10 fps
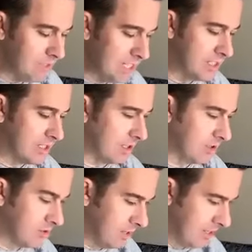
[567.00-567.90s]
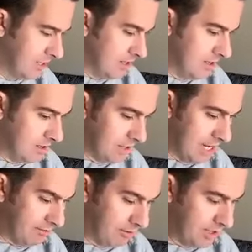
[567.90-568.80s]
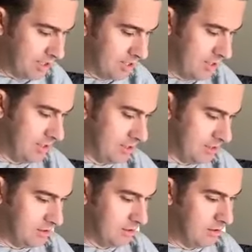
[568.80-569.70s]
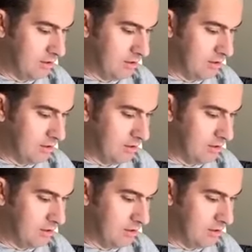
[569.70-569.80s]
And so, like for instance,